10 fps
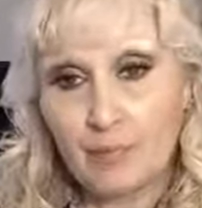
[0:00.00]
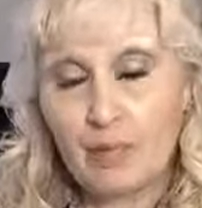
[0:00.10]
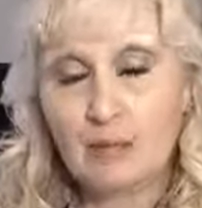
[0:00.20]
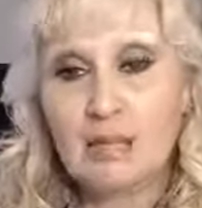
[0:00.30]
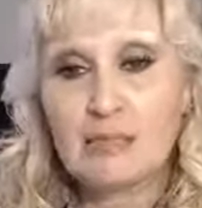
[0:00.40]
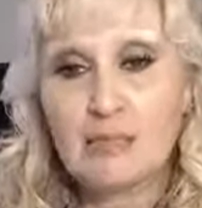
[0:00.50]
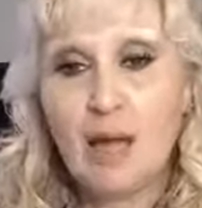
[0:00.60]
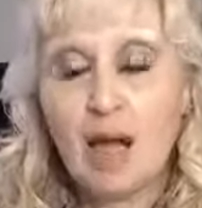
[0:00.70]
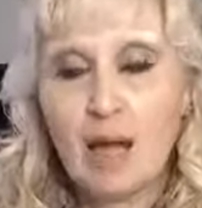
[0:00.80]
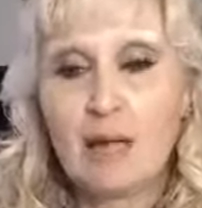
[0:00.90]
unless
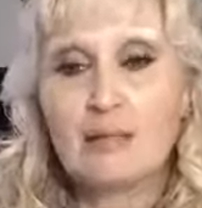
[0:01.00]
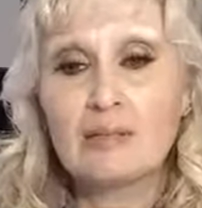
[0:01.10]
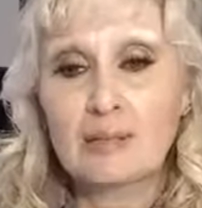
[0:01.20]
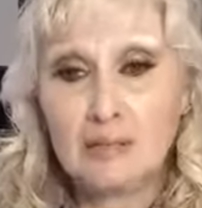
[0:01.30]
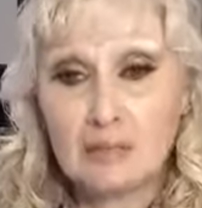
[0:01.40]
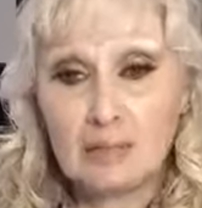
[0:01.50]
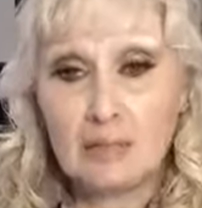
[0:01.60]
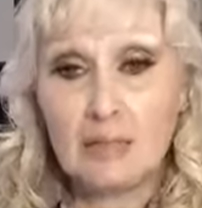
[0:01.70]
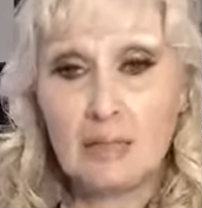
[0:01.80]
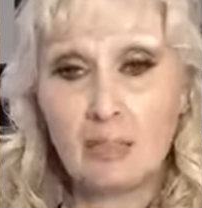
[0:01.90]
I
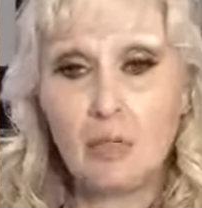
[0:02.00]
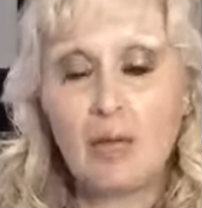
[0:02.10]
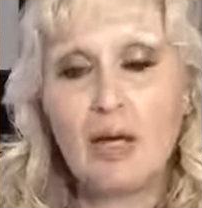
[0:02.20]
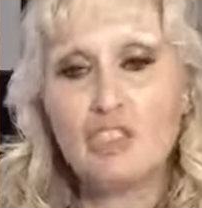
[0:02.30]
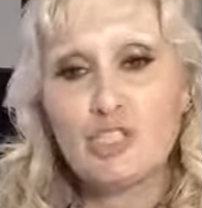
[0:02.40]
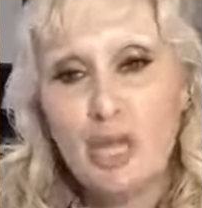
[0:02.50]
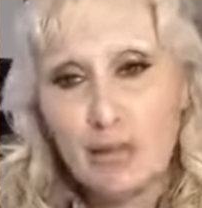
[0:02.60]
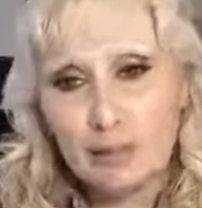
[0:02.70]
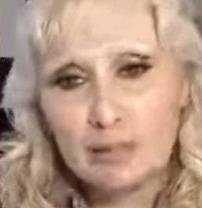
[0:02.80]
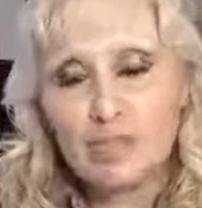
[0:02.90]
succeed in what I
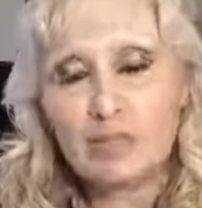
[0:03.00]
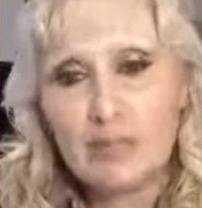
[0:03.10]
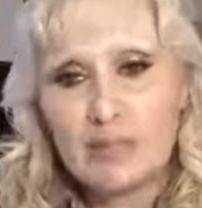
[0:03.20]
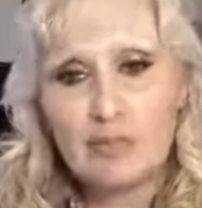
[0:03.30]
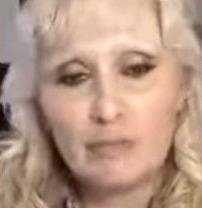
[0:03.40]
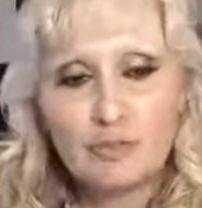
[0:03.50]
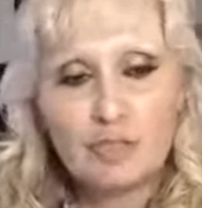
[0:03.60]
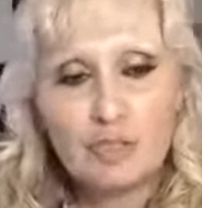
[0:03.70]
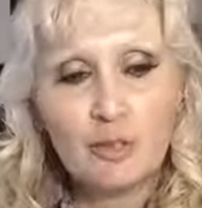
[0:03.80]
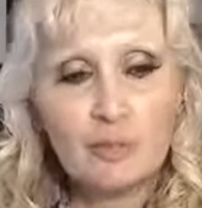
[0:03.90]
challenge myself to
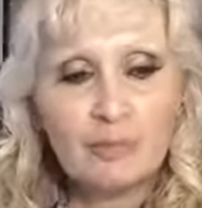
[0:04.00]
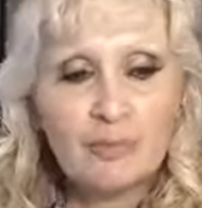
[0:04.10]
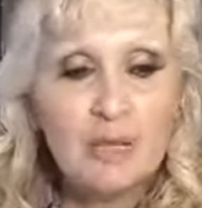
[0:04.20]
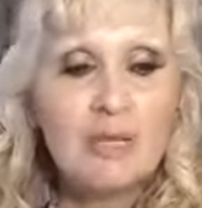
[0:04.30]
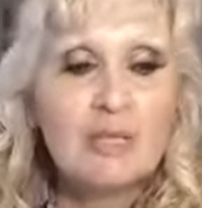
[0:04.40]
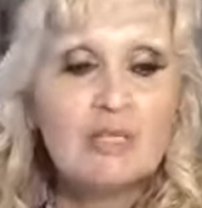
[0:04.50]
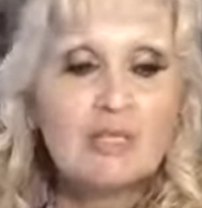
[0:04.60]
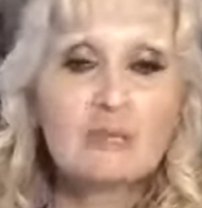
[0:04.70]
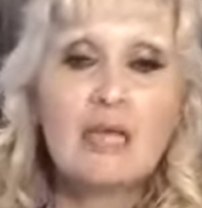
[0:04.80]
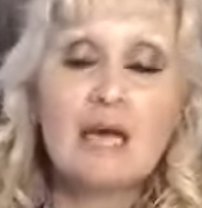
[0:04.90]
do.
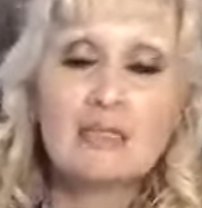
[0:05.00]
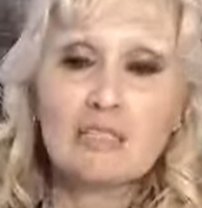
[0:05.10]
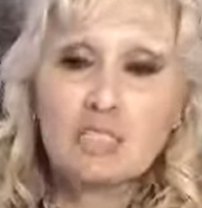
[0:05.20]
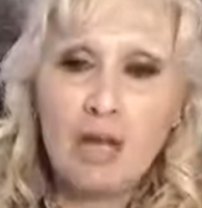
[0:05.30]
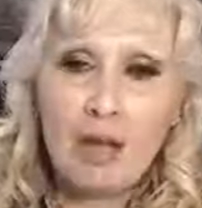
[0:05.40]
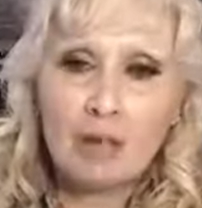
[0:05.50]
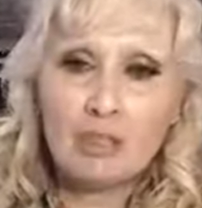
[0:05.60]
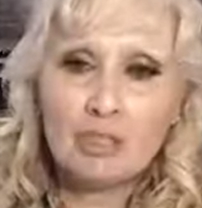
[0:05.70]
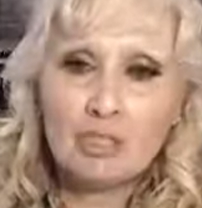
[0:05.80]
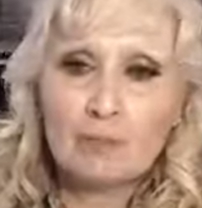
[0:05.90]
So take the
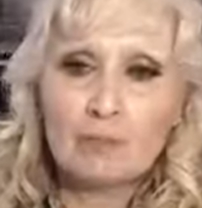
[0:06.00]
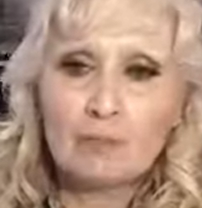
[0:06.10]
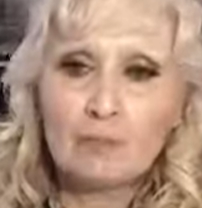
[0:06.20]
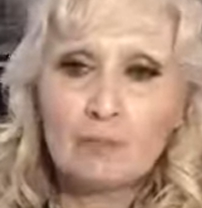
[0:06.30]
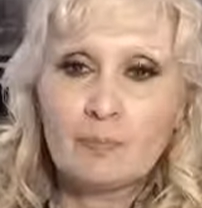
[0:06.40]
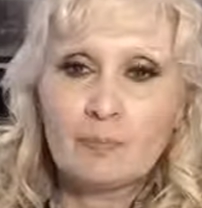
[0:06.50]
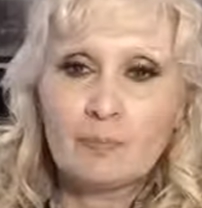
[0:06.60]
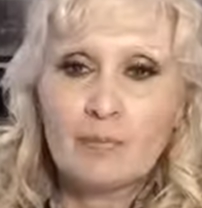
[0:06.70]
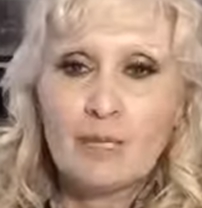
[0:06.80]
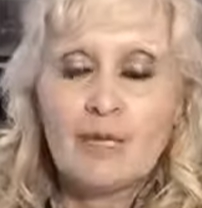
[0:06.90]
challenge,
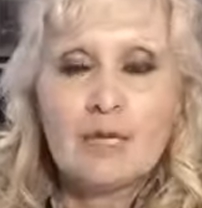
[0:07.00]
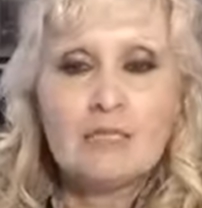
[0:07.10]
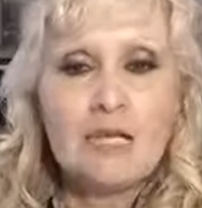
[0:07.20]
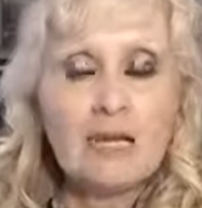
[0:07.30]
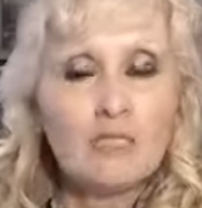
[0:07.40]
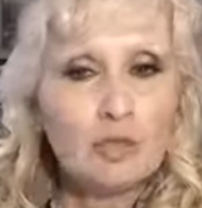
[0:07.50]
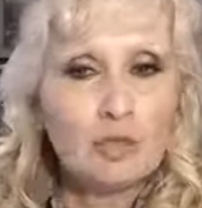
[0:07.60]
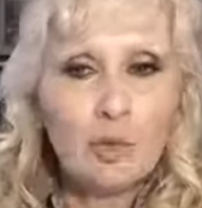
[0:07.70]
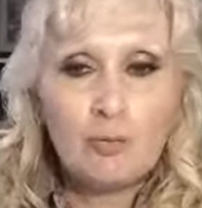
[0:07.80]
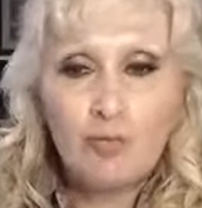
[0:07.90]
take it in a
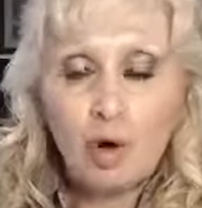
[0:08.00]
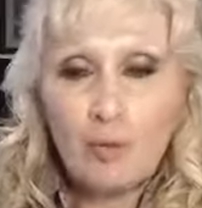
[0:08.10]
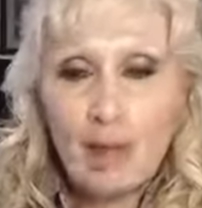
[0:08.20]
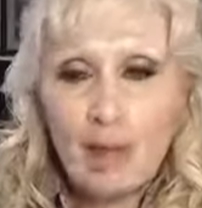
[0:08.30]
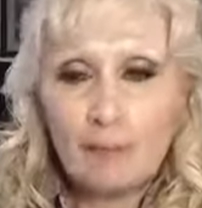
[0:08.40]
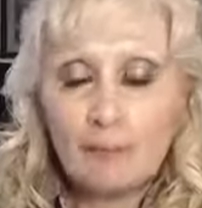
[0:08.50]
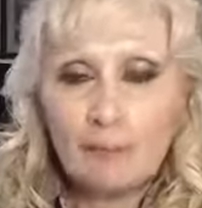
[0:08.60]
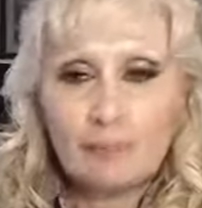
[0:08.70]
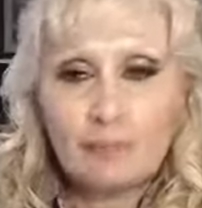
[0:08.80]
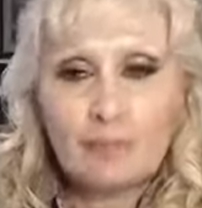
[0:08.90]
group format.
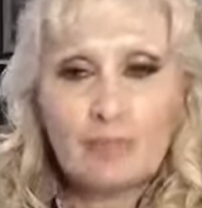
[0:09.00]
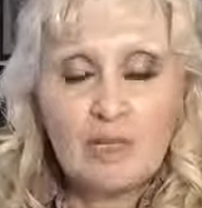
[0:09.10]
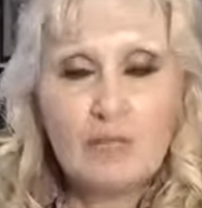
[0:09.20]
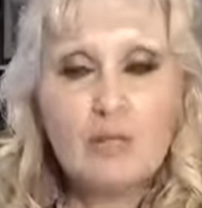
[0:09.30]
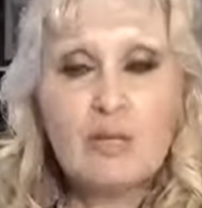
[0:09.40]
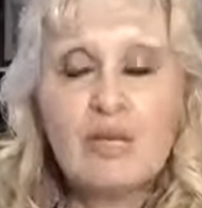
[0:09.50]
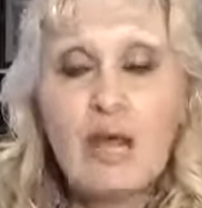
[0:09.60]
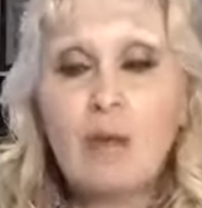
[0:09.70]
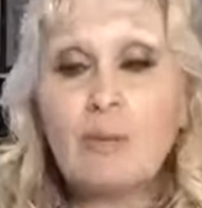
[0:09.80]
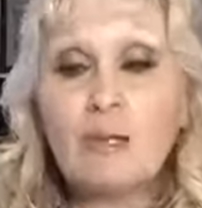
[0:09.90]
If you need
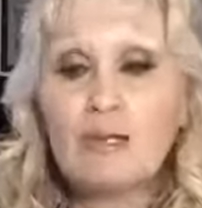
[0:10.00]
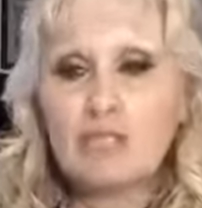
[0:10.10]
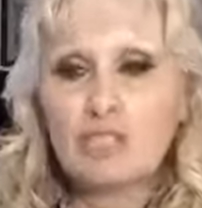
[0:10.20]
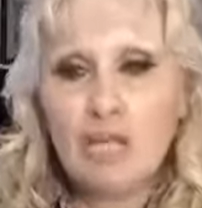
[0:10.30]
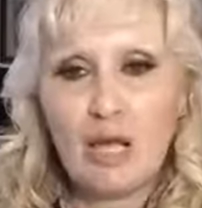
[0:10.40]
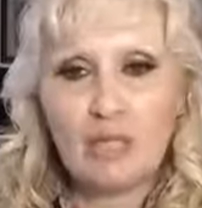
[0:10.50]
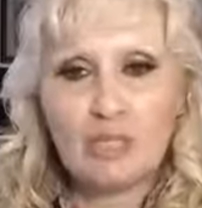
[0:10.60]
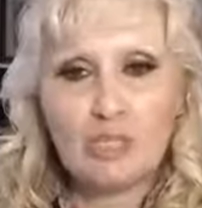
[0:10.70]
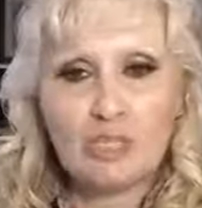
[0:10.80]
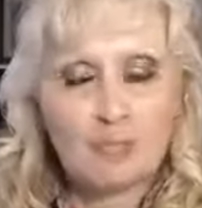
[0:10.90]
help getting the
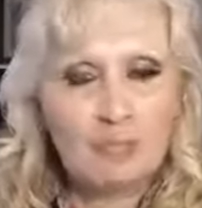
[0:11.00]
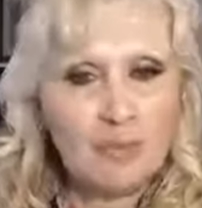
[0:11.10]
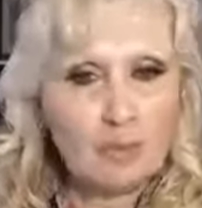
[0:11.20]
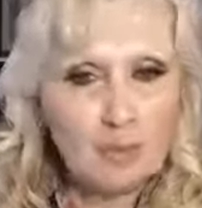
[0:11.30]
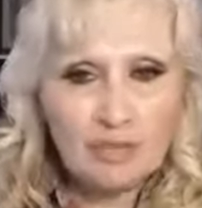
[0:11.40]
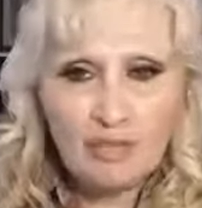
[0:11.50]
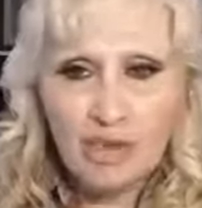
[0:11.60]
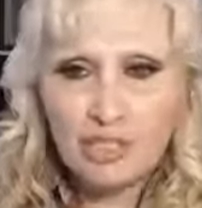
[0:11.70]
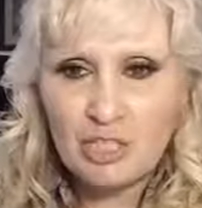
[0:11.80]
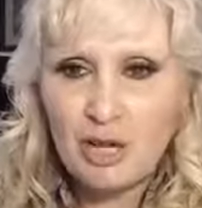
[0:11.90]
challenge, we've
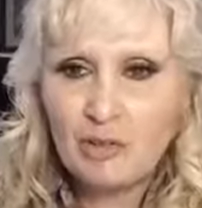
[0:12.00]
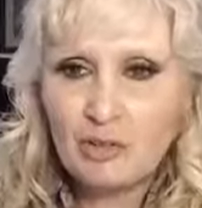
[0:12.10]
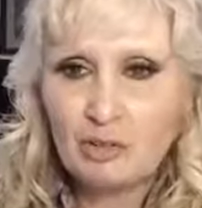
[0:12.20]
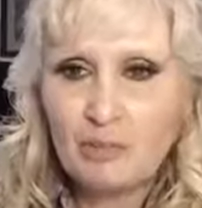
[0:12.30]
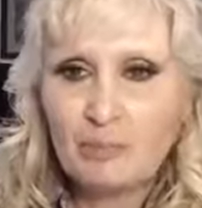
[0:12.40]
got you covered.